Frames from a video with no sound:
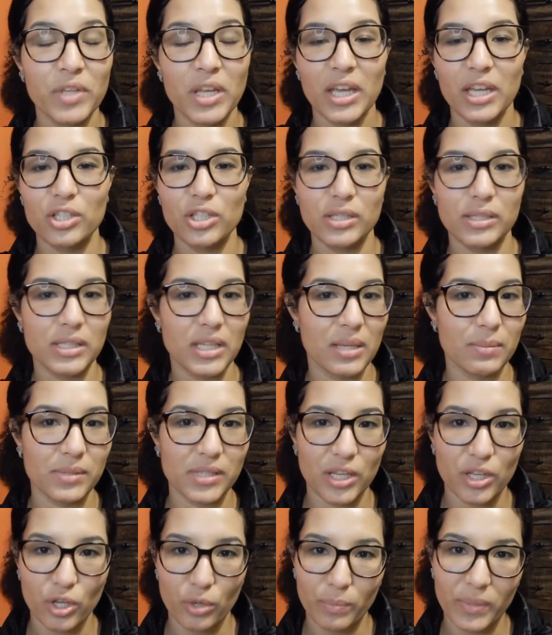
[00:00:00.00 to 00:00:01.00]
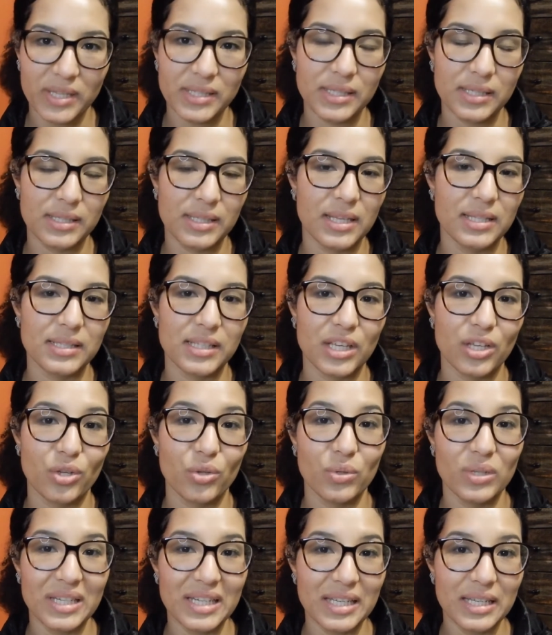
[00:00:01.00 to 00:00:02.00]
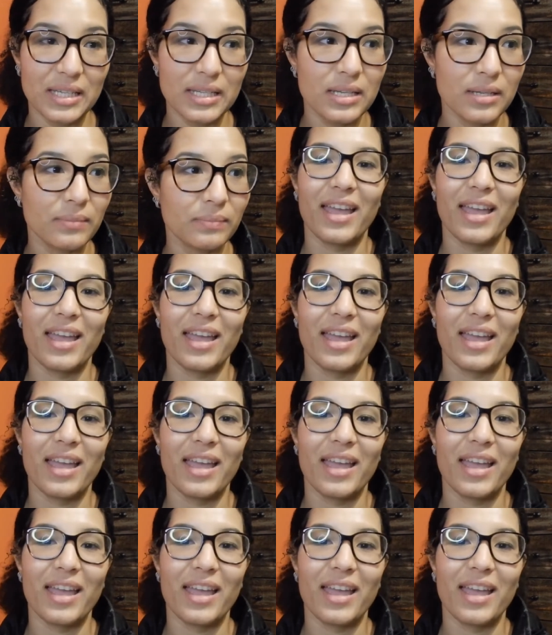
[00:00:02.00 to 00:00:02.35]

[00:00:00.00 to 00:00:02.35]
It just keeps like your basic things that you need,